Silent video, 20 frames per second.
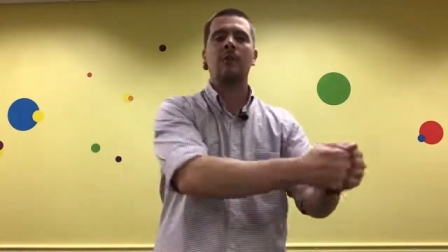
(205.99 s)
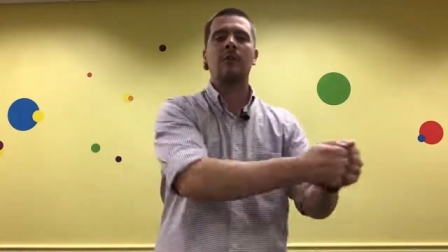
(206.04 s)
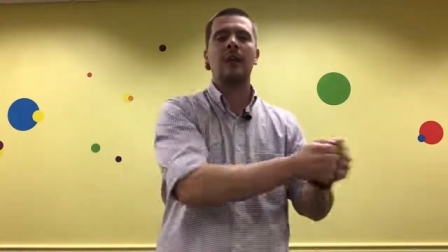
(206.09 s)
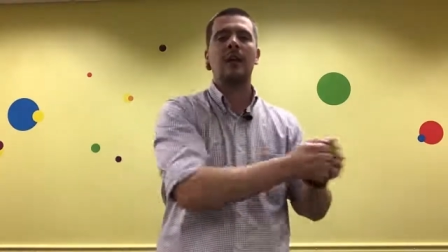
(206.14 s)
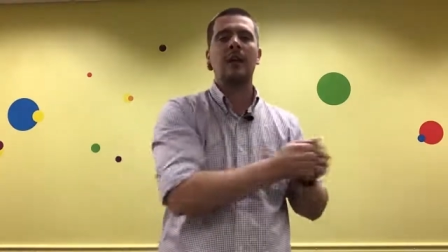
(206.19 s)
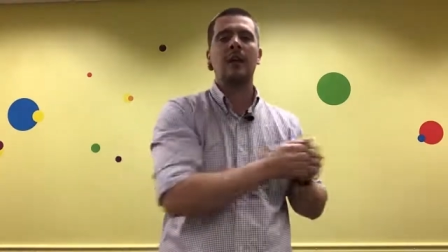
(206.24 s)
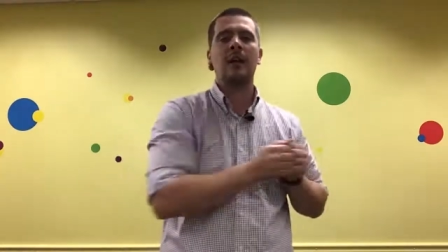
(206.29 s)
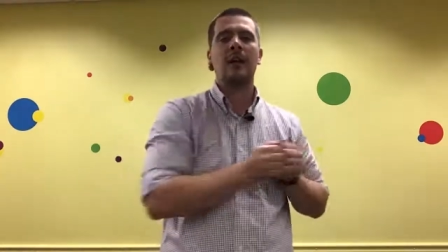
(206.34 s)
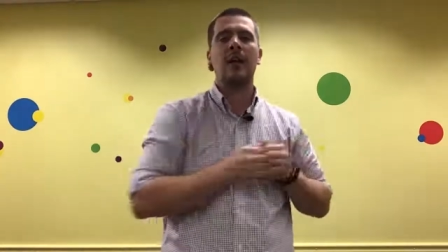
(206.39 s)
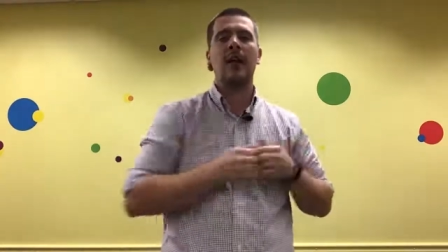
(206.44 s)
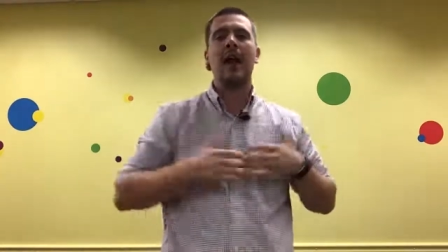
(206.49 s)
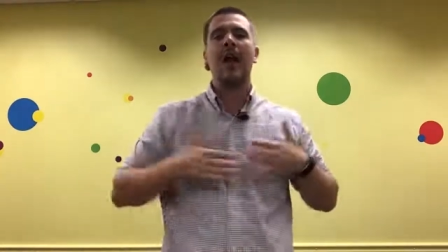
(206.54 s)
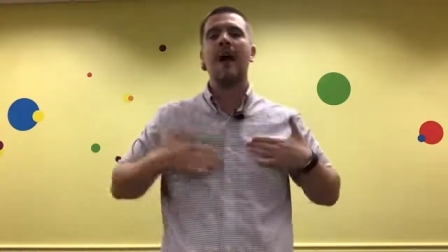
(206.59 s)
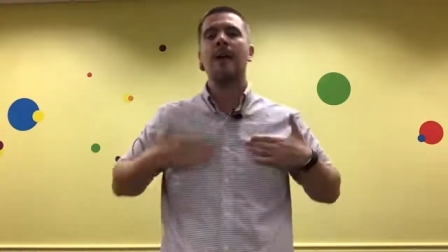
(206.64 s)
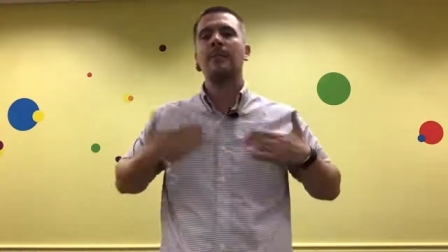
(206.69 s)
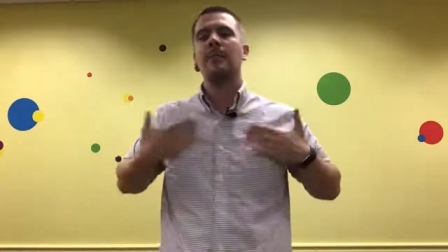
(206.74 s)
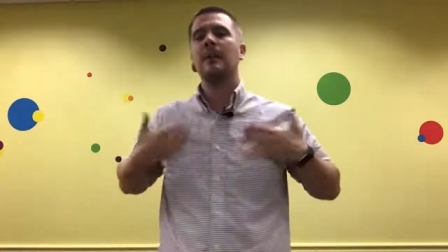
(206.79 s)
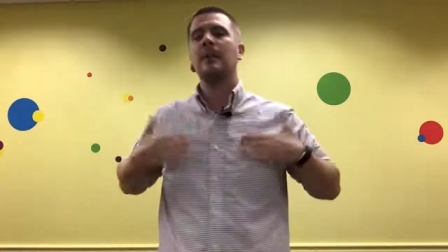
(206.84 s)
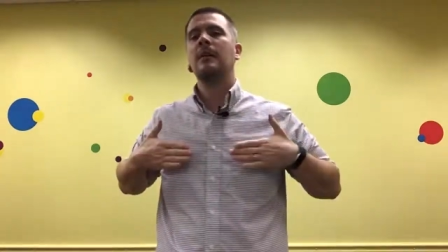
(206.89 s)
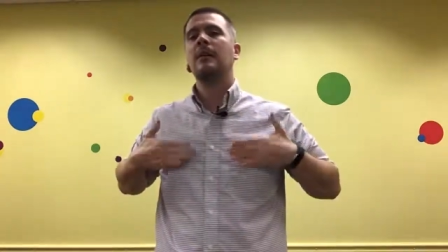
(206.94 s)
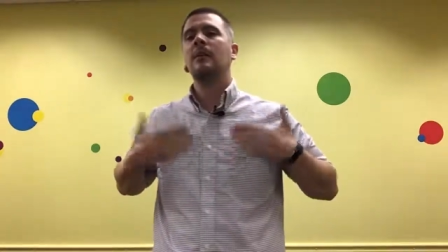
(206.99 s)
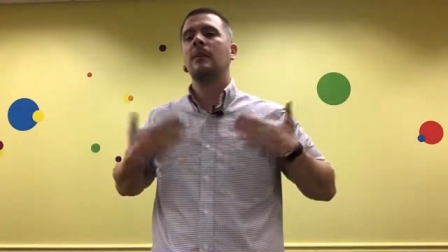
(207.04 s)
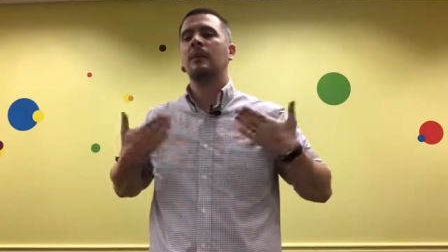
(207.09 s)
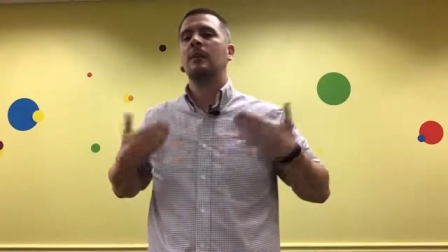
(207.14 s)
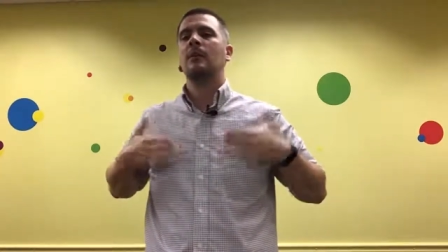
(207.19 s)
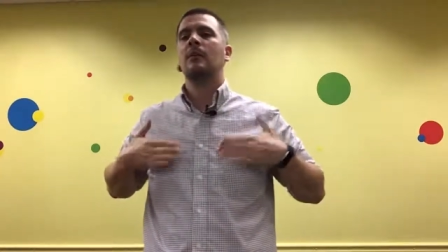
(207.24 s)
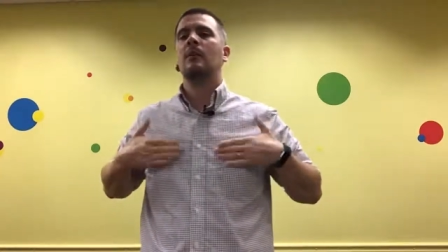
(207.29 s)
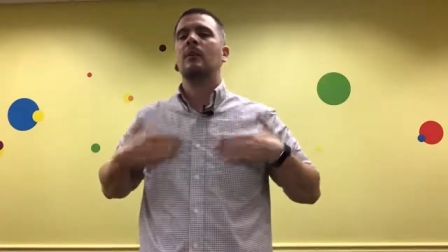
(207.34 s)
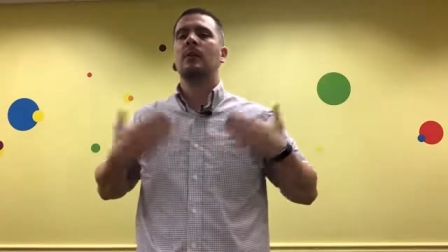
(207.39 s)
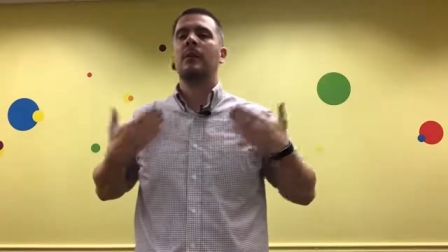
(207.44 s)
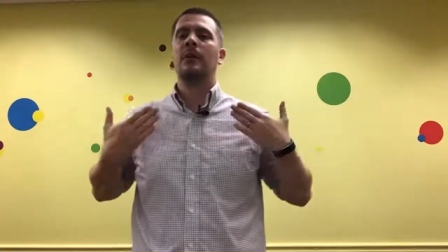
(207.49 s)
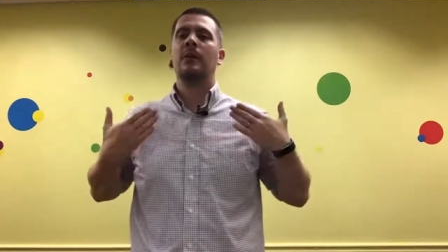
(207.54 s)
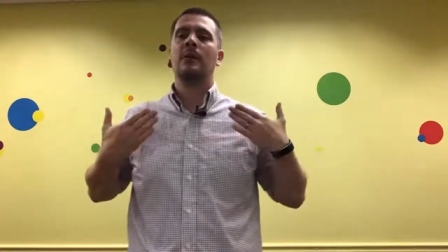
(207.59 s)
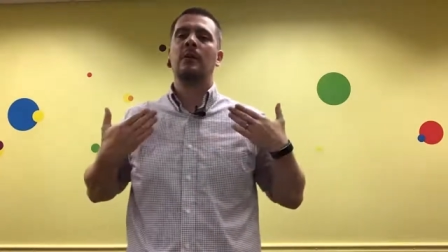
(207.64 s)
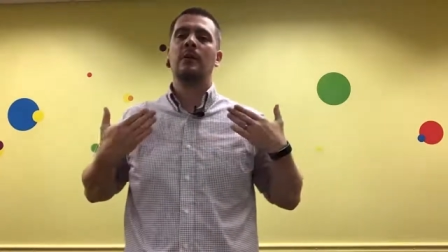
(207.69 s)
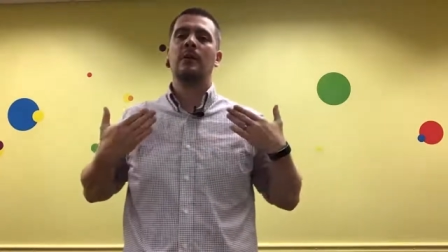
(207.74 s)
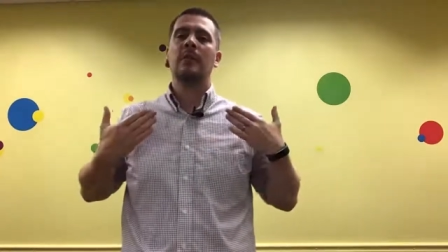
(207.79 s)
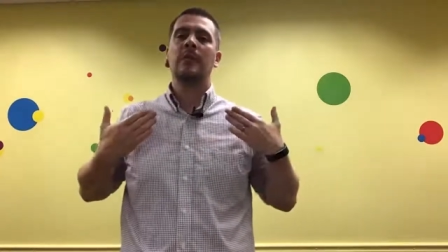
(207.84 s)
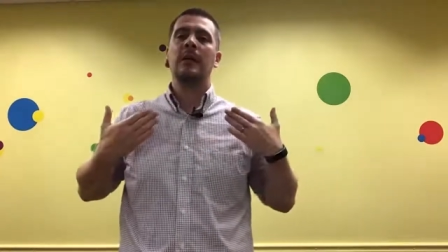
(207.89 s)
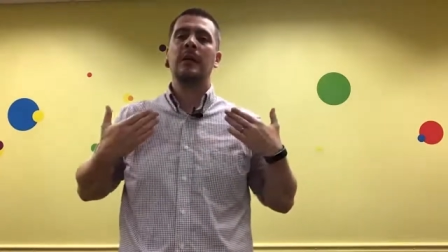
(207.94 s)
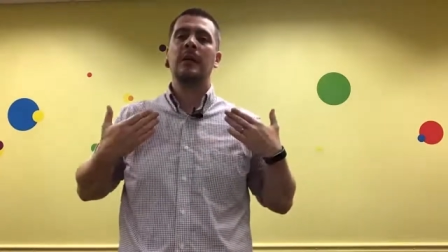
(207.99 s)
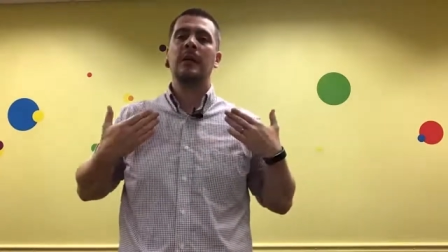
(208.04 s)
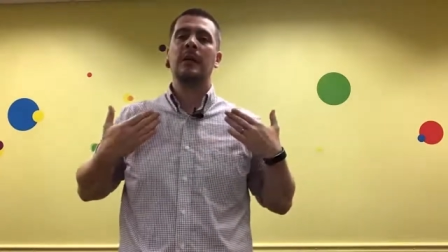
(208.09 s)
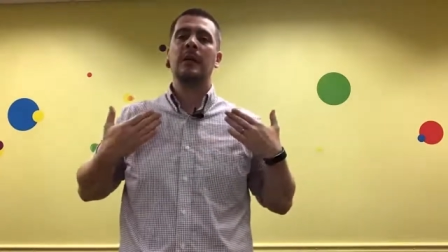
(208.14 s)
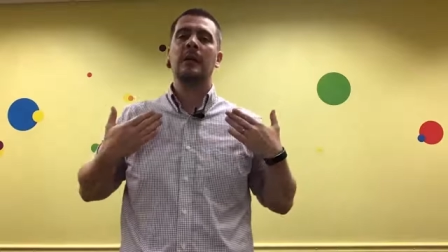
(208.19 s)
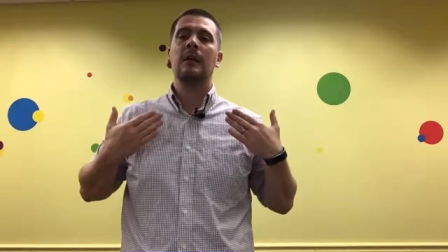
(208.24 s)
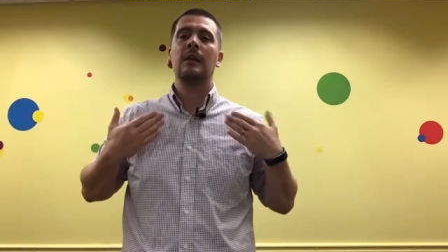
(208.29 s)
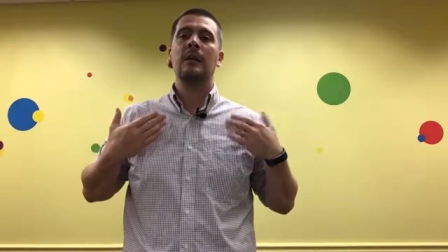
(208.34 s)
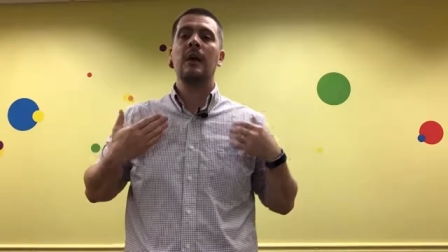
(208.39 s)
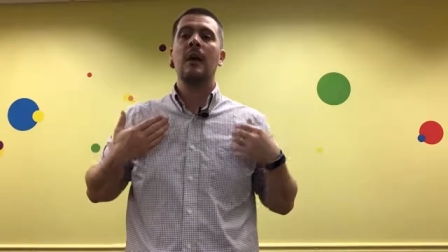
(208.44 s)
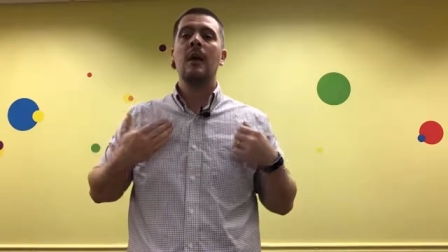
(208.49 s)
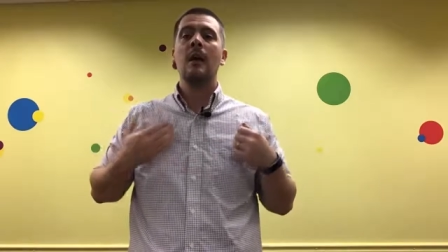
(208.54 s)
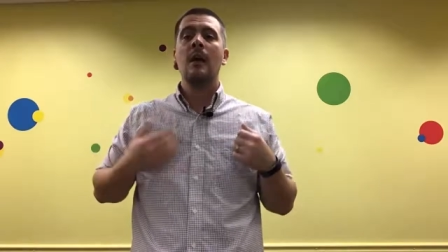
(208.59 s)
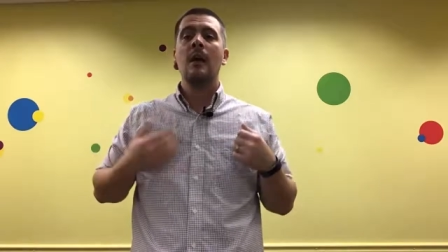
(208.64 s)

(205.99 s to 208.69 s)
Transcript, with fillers: the happier we'll be.